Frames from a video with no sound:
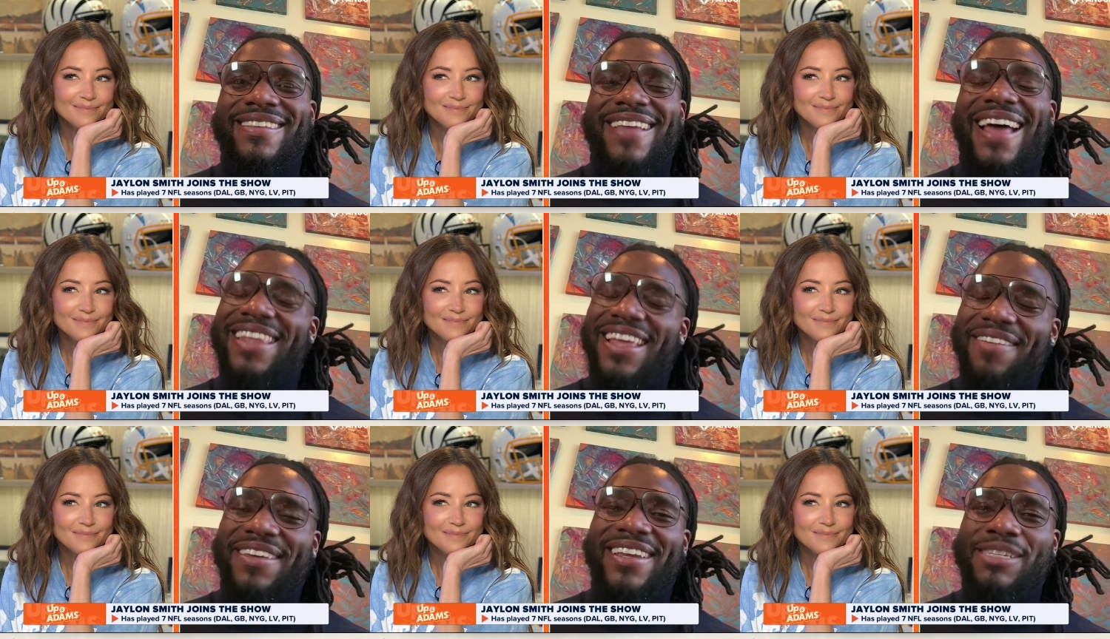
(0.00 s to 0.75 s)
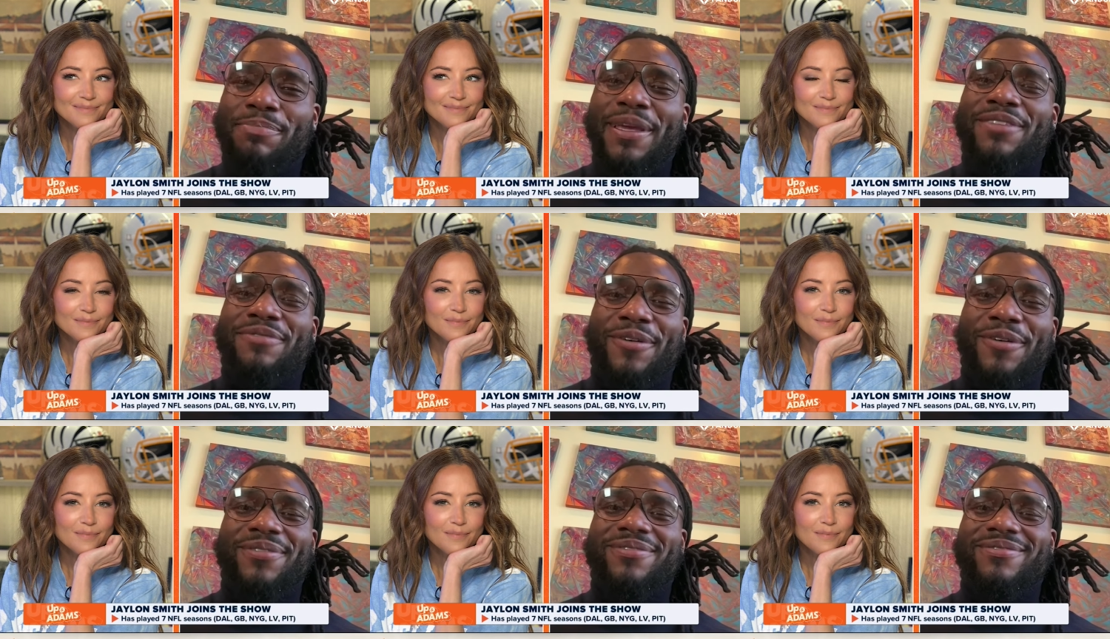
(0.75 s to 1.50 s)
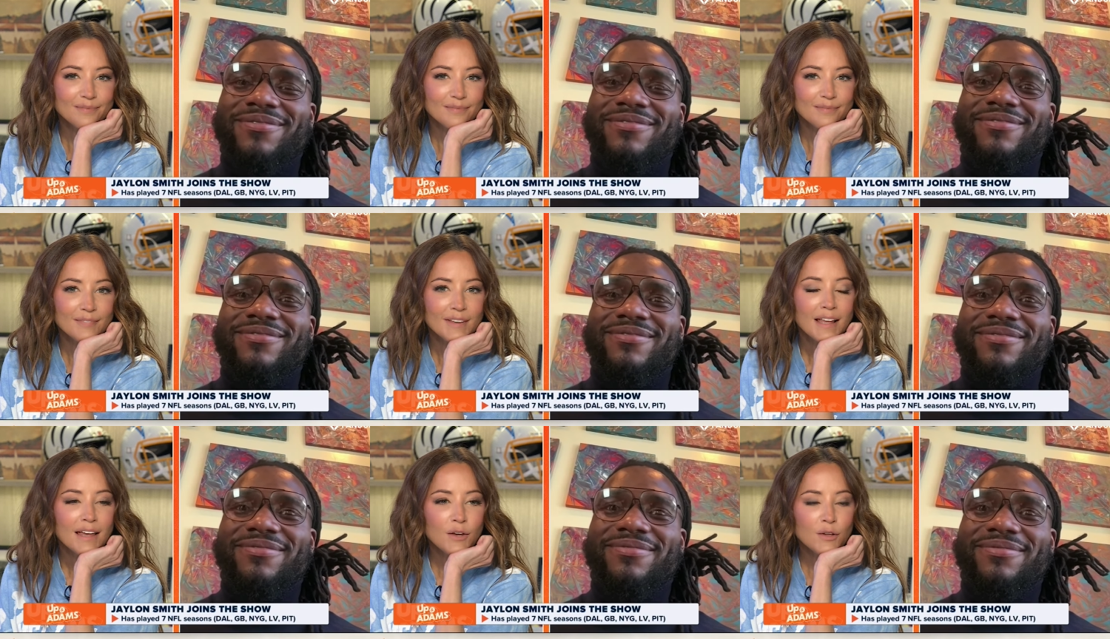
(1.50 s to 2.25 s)
Speaker 1: I love it. It's peaceful.
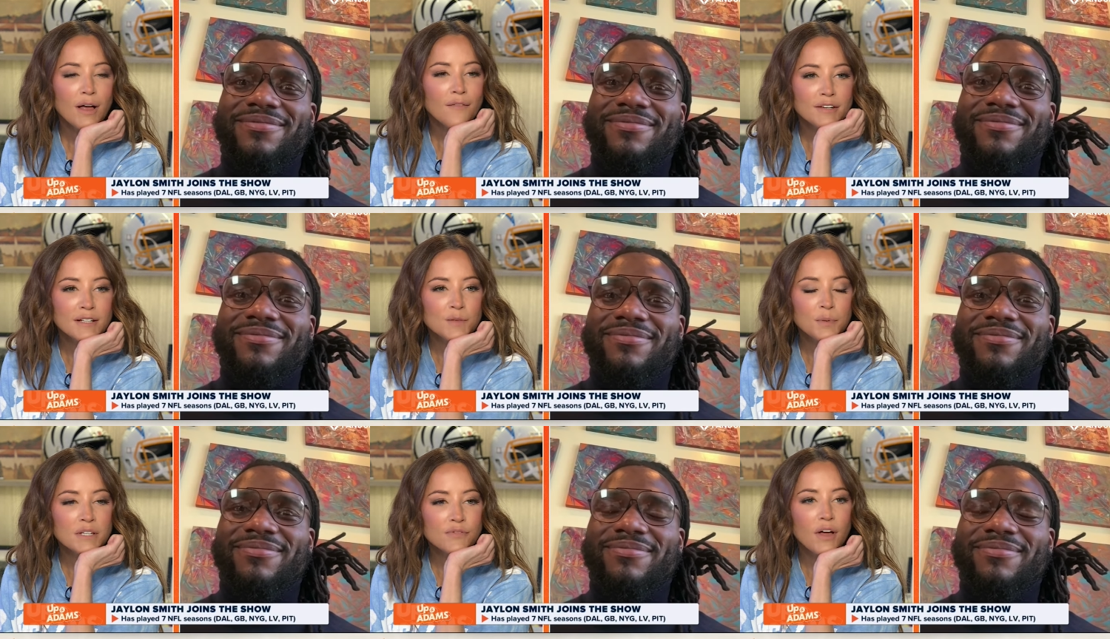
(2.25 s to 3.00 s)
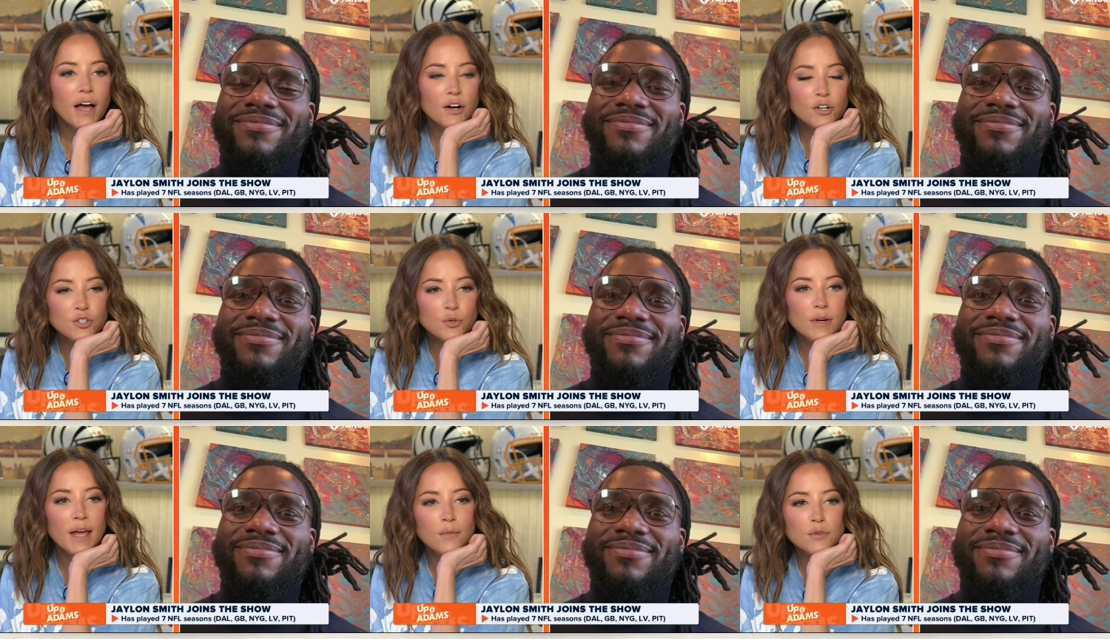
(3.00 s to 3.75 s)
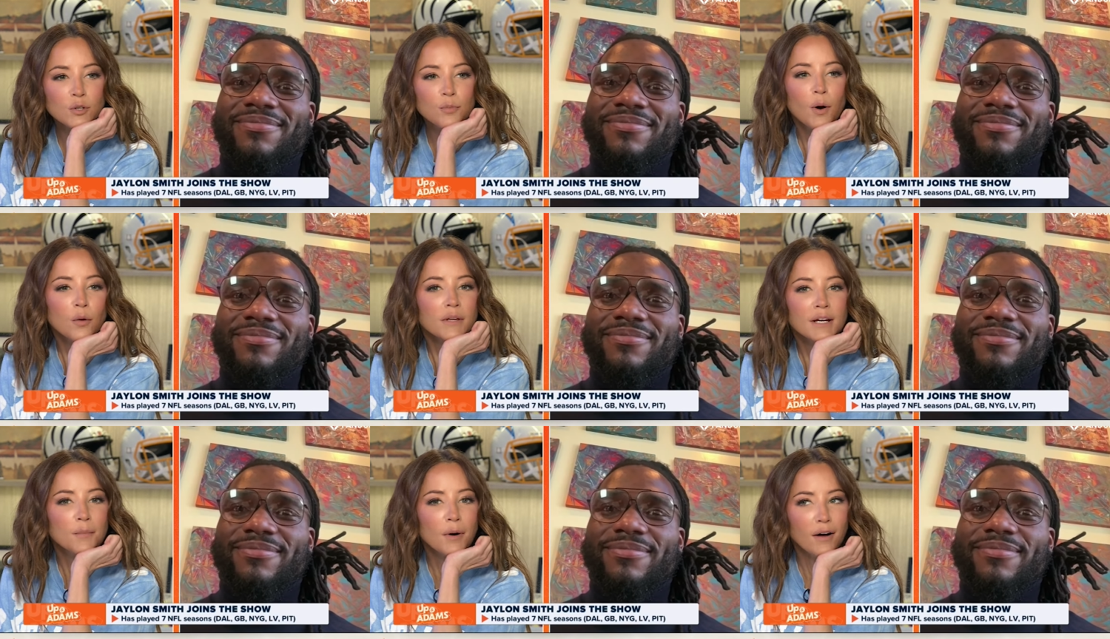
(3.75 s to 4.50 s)
Speaker 2: You love it. It's peaceful. I heard you named your
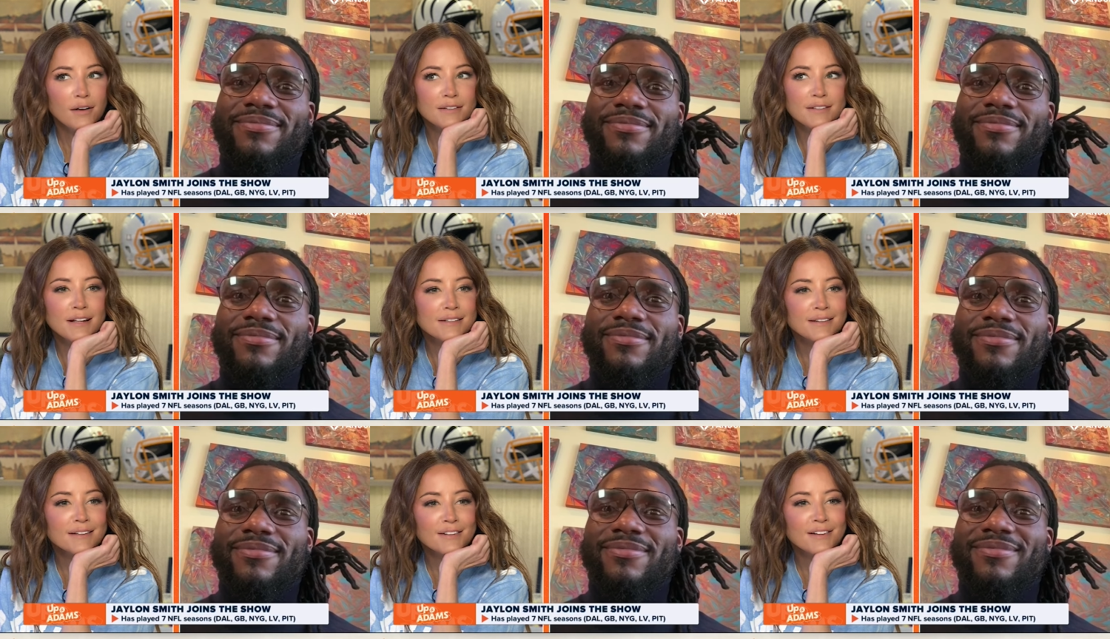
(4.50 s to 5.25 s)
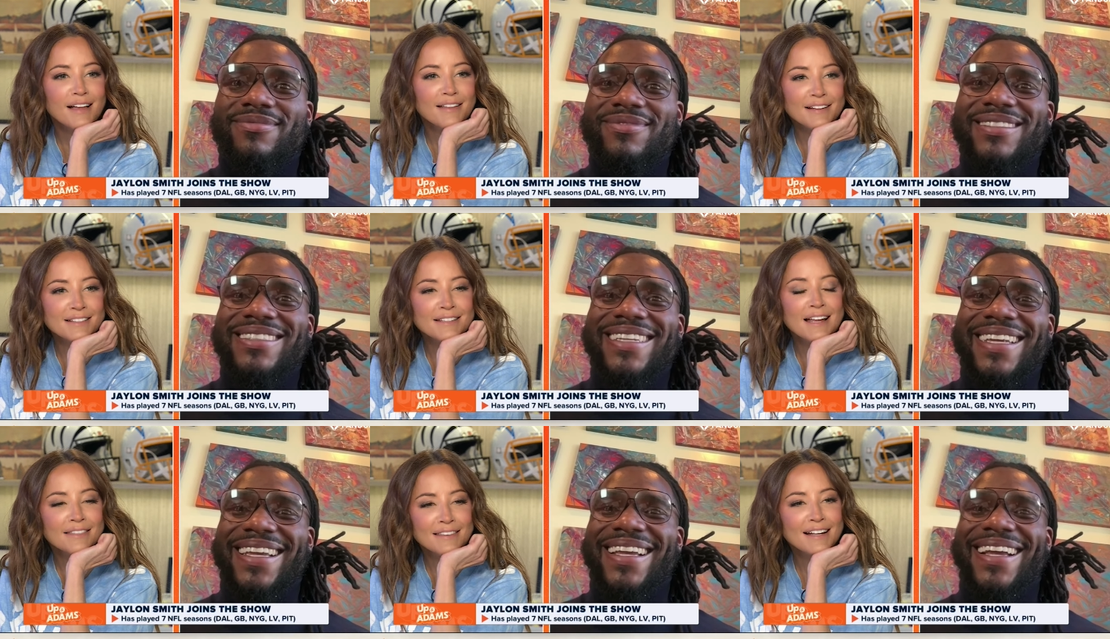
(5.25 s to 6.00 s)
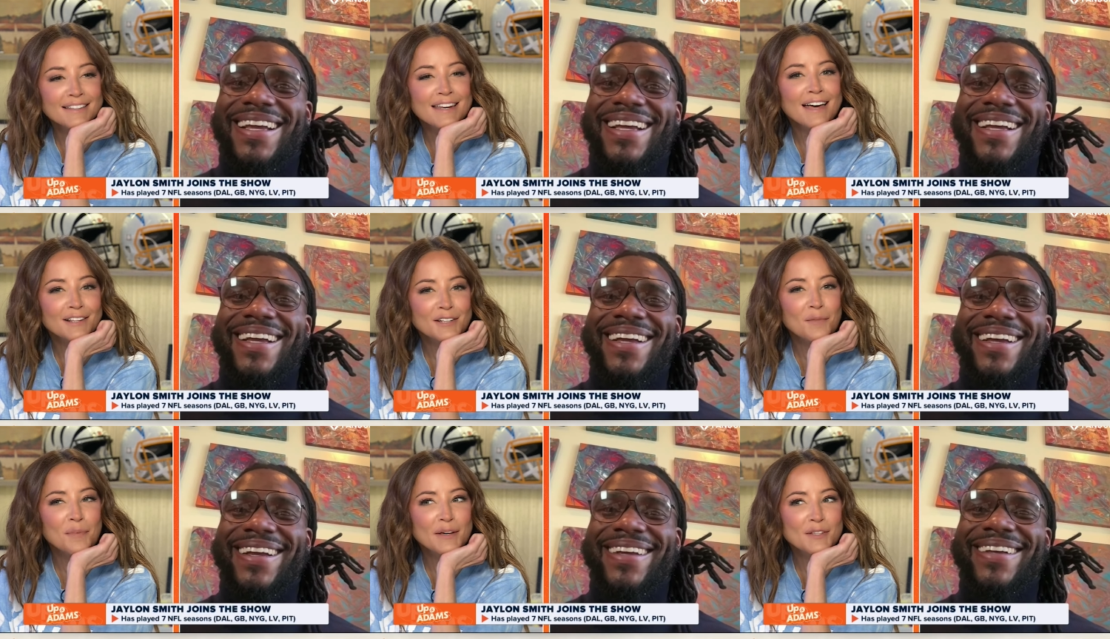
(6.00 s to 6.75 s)
bowling balls. That's a little. That's not a
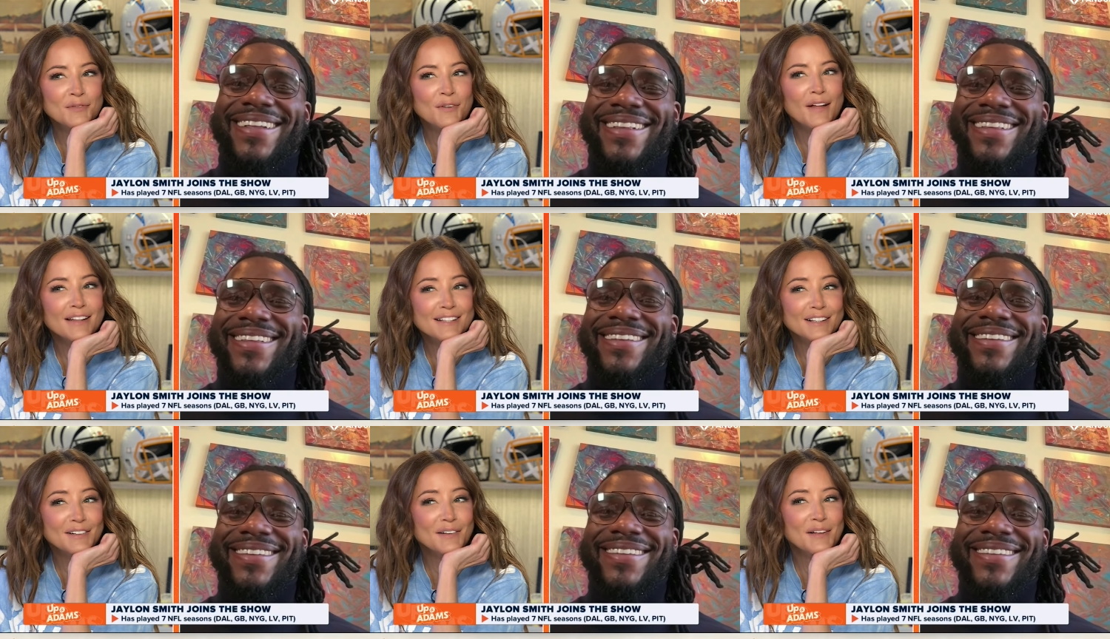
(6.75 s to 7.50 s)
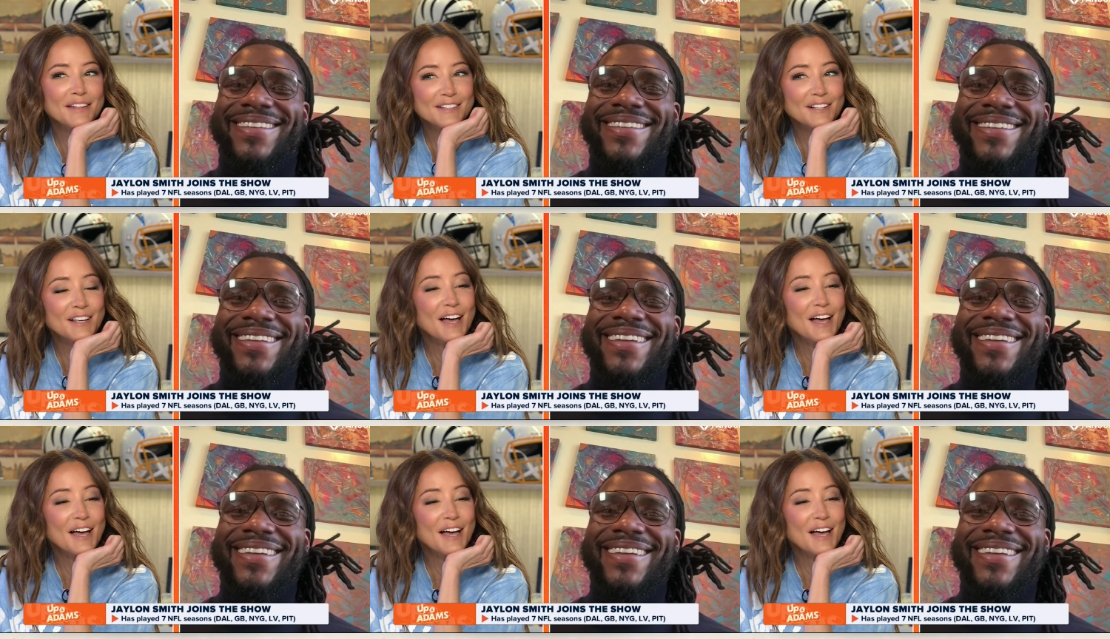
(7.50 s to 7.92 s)
little peaceful. That's a little